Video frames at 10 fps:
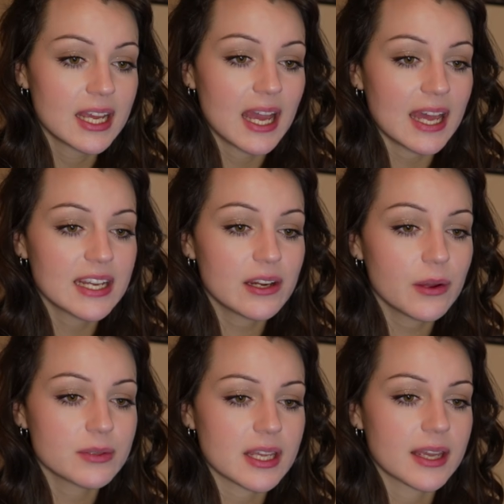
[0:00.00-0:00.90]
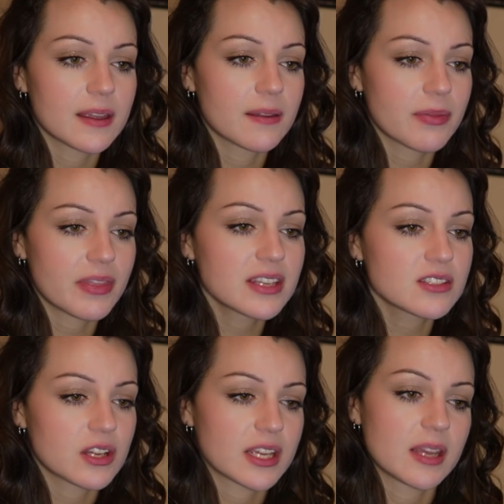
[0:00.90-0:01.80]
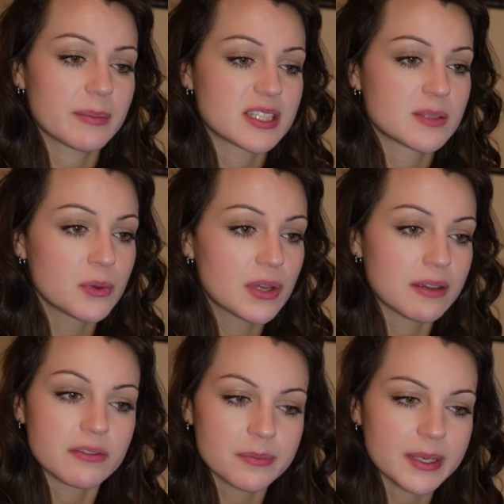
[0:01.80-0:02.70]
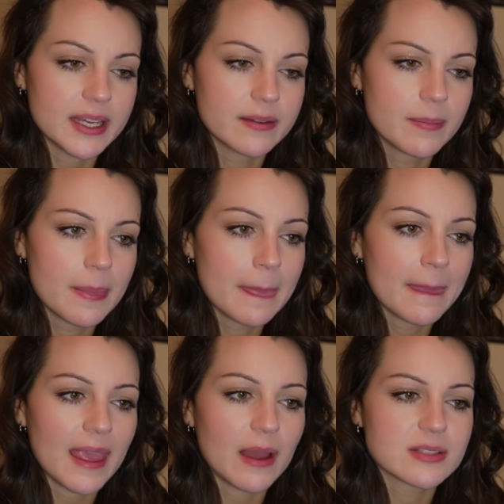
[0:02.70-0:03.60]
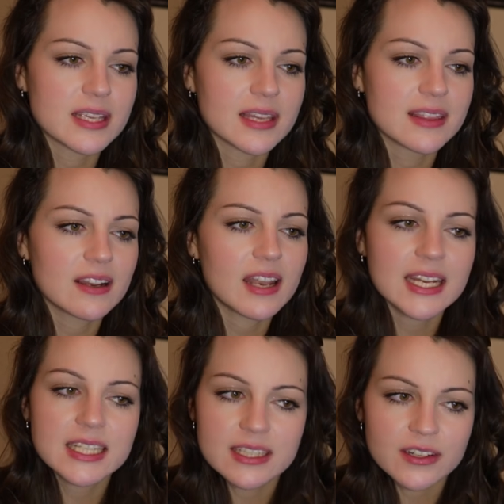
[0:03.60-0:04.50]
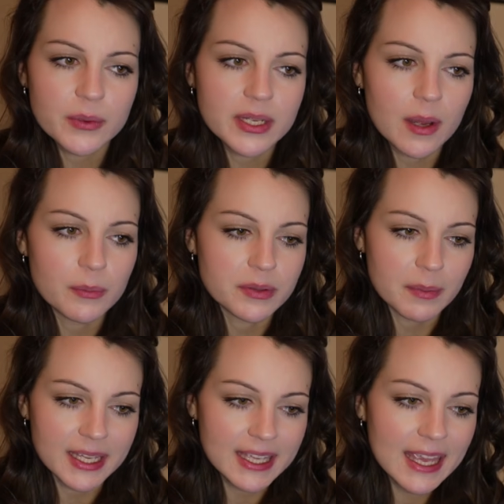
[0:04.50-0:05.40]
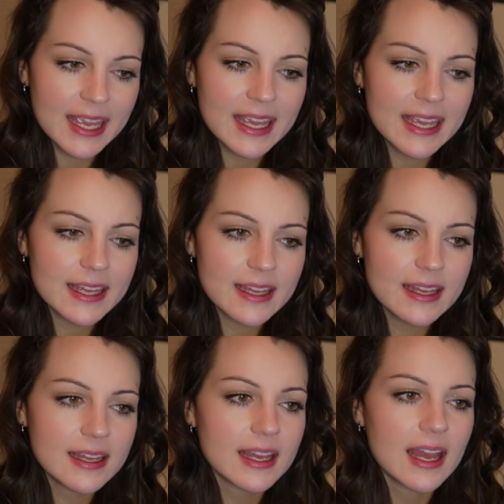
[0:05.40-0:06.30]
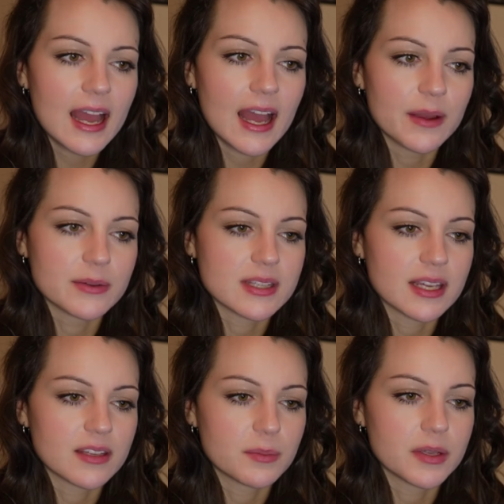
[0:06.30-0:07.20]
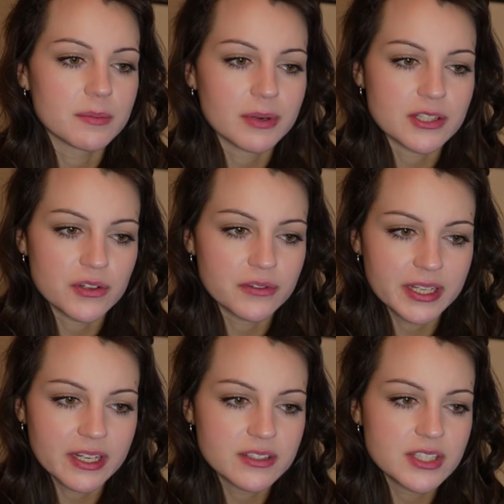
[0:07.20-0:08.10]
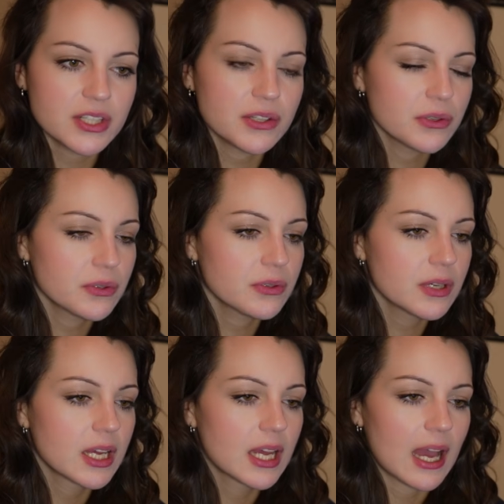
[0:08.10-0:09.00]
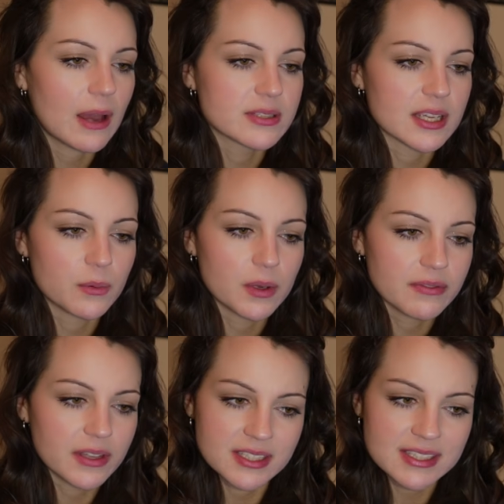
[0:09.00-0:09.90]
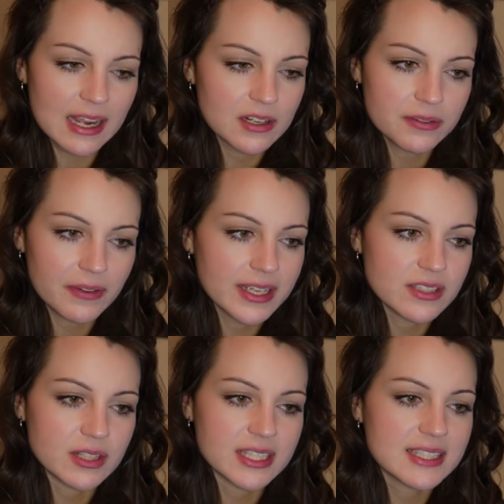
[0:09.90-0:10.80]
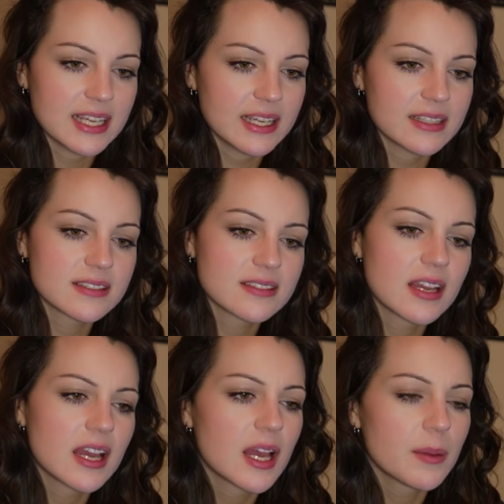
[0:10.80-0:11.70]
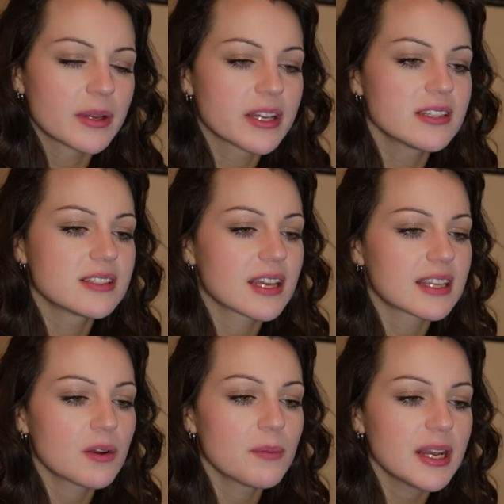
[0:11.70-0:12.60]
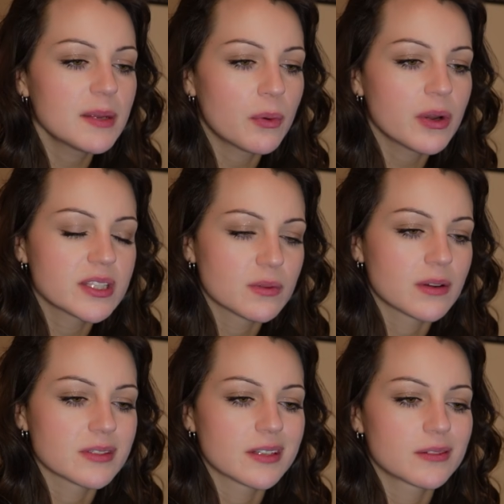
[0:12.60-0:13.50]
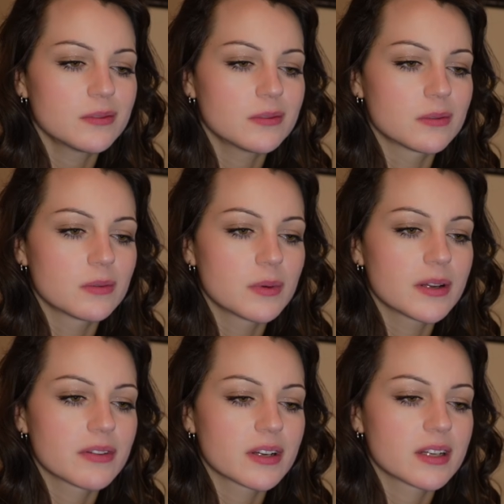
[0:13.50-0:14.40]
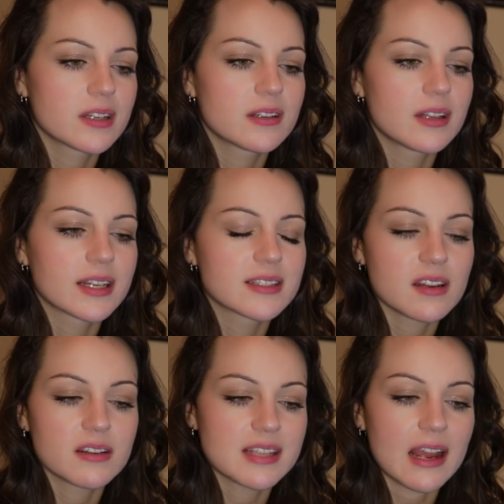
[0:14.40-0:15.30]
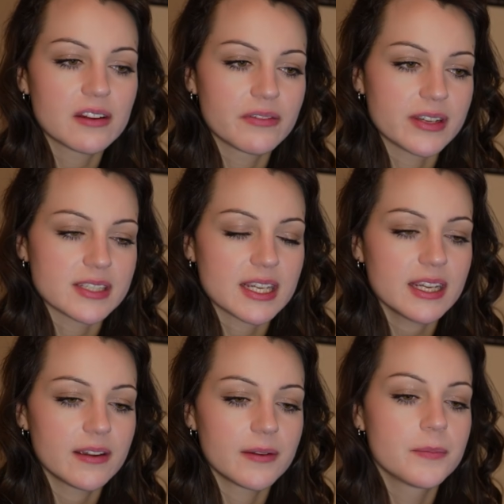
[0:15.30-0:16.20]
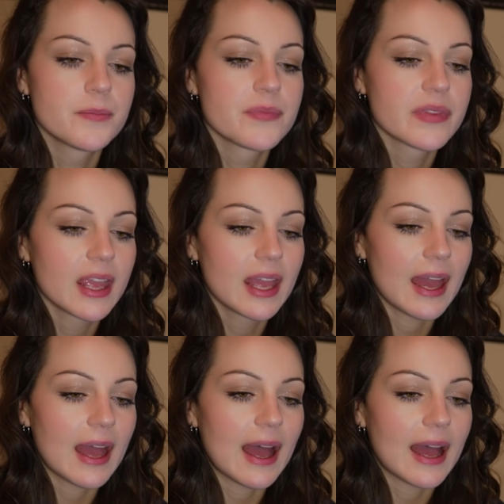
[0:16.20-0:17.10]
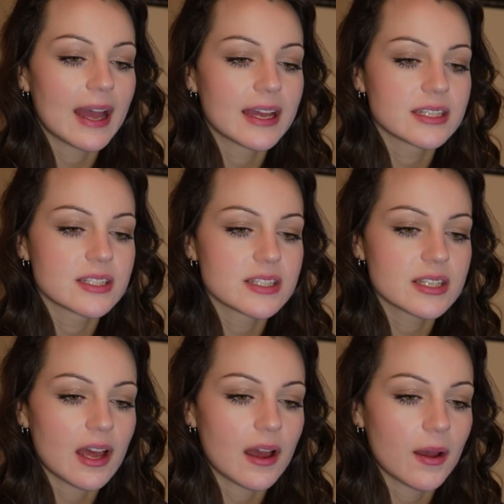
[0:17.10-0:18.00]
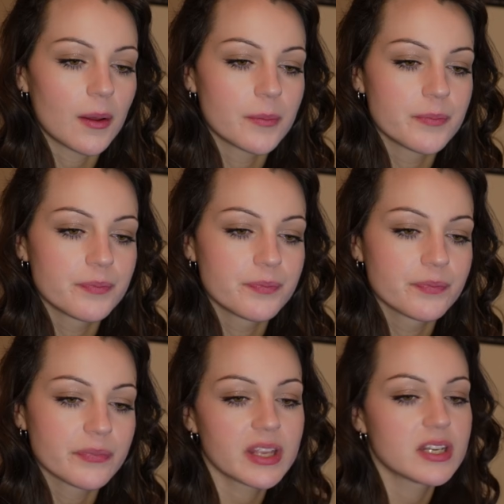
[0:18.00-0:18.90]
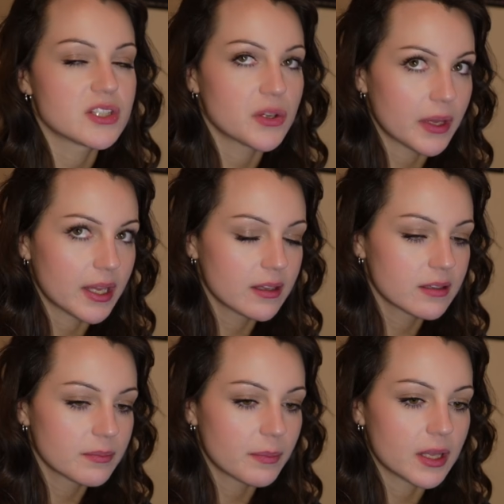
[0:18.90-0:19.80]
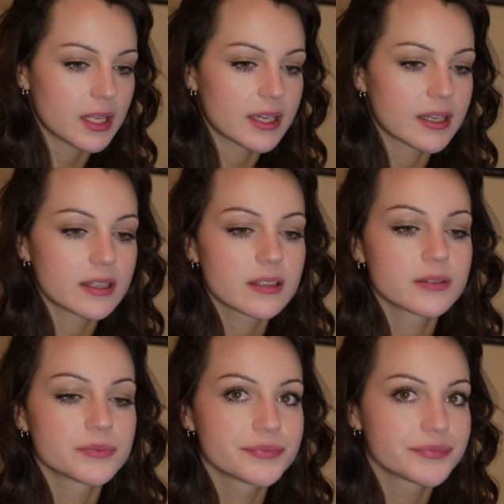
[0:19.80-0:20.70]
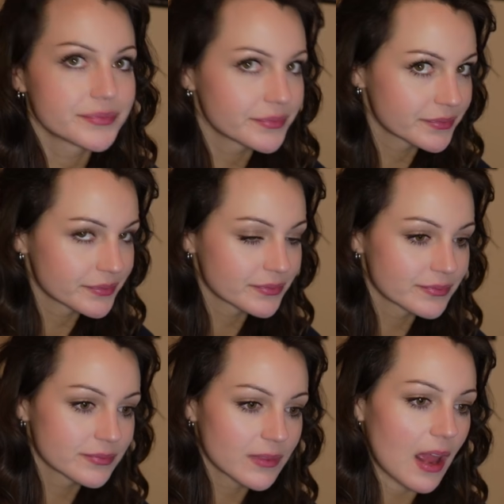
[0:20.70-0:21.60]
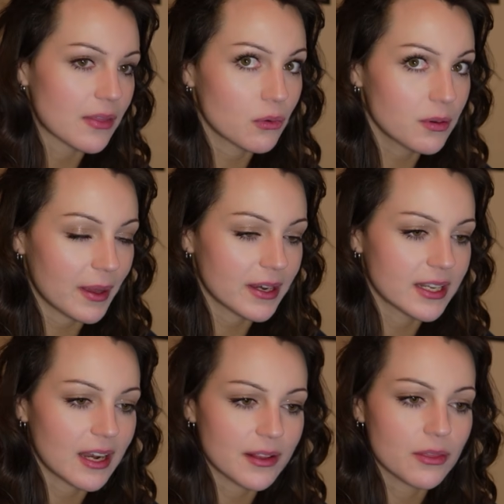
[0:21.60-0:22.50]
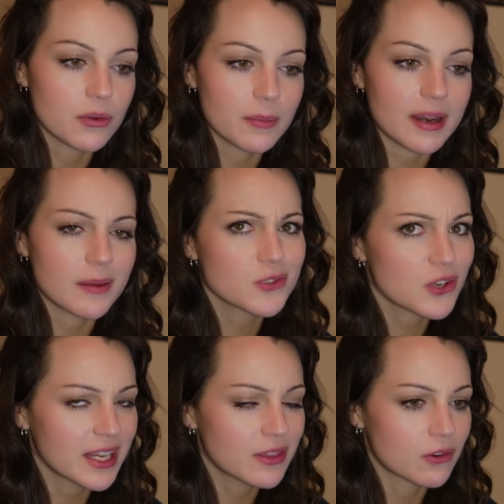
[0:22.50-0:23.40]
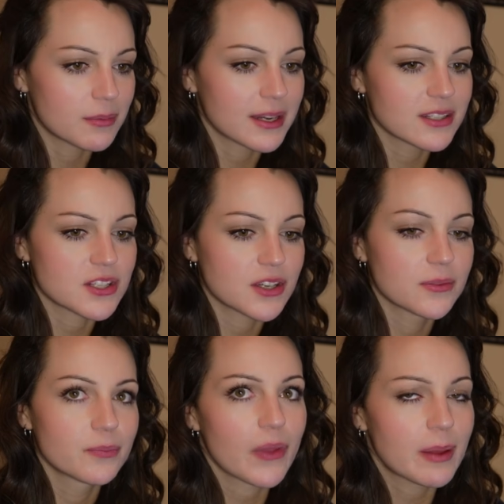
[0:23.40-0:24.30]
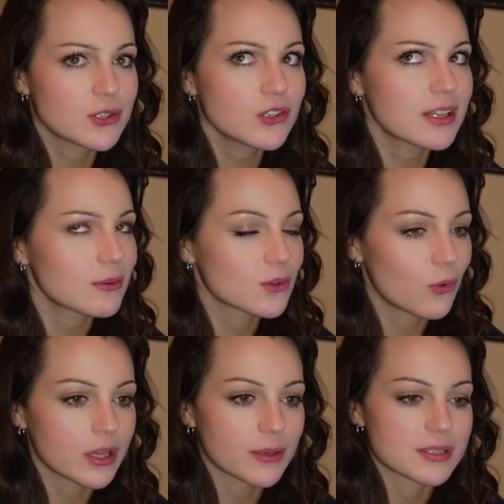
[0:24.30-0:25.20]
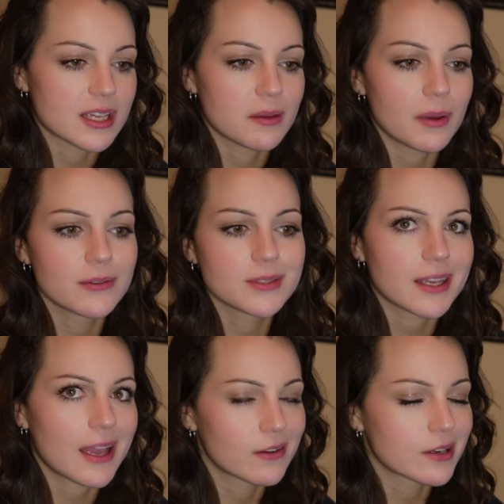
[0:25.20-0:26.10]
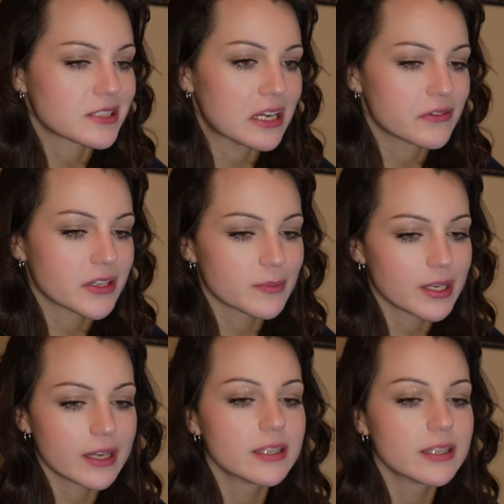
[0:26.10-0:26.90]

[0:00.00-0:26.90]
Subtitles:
And here I was like, things are looking a bit spooky for me. I was like, they're lining their queen up with my king. I was like, they're putting pressure over here too. I was like, what if they sacrifice on e6? Because, like, there were many points where I was like, ooh, what if they're gonna, like, start sacrificing here? And they didn't do it, but, like, I thought about it. I'm sure he thought about it too. I'm sure that was all he was thinking about. It was like, how can I sacrifice my knight?